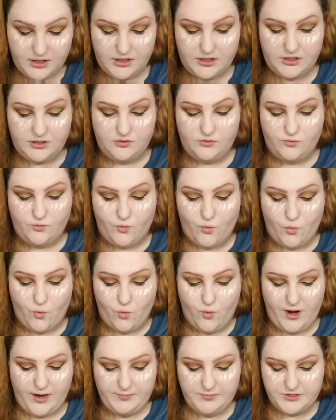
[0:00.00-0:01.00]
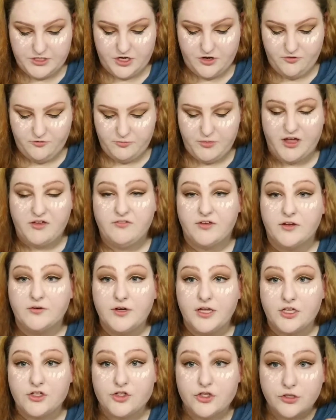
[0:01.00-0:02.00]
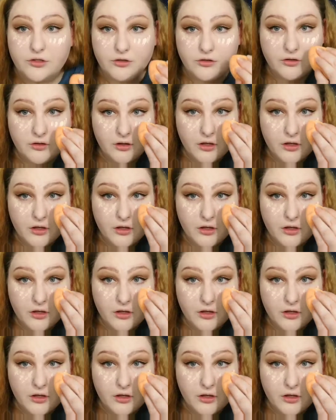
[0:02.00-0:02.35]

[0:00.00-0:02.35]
It wiped off my foundation.